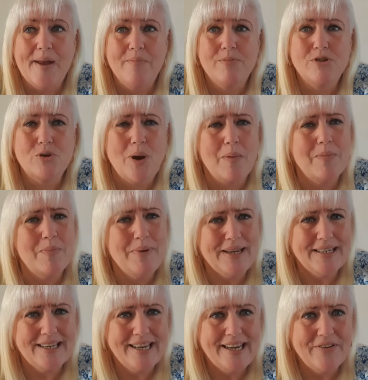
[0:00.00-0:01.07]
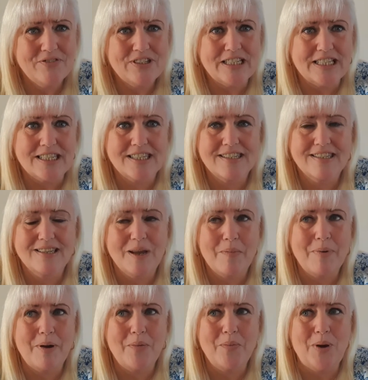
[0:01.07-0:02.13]
So I'm a bit nervous
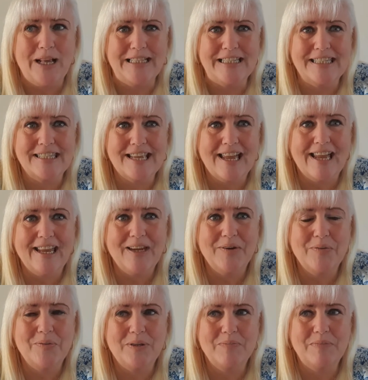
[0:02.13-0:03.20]
about Wednesday with